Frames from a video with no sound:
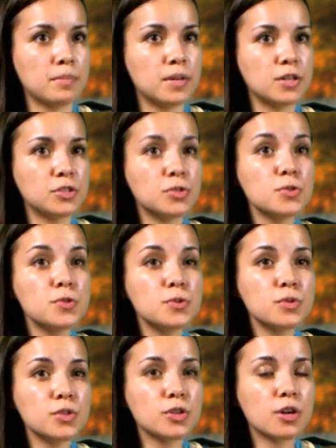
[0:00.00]
Pierce
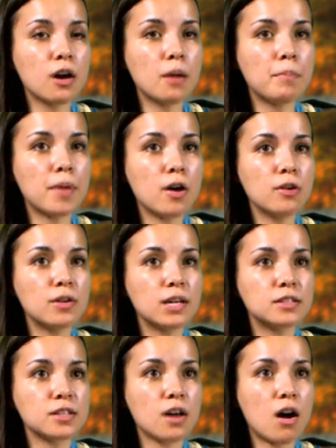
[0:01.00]
through your
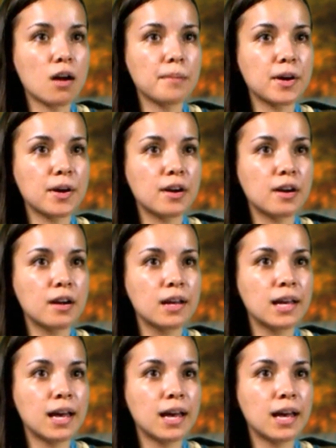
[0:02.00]
opponent's armor